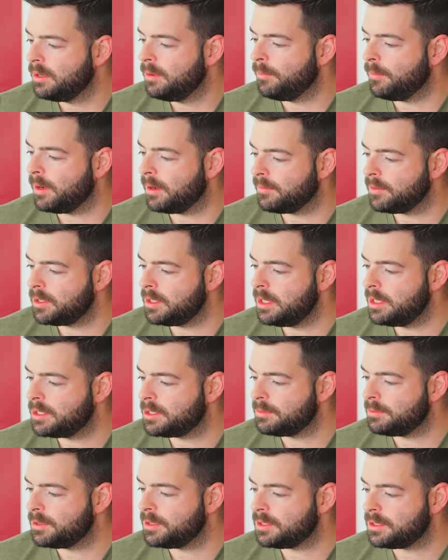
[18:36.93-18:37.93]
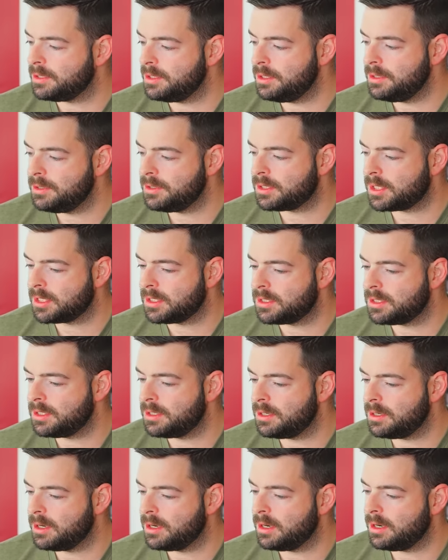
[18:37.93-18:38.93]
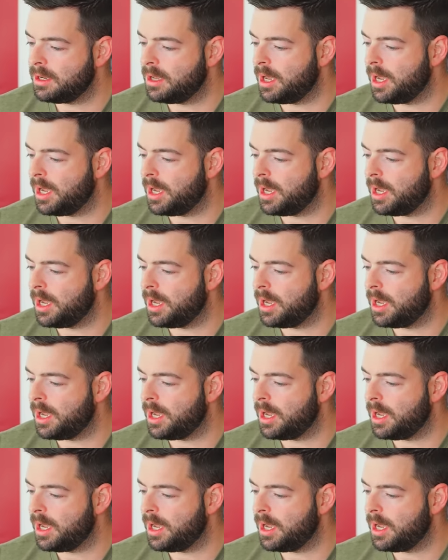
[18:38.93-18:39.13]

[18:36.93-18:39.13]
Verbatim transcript: Whatever yeast was used, consider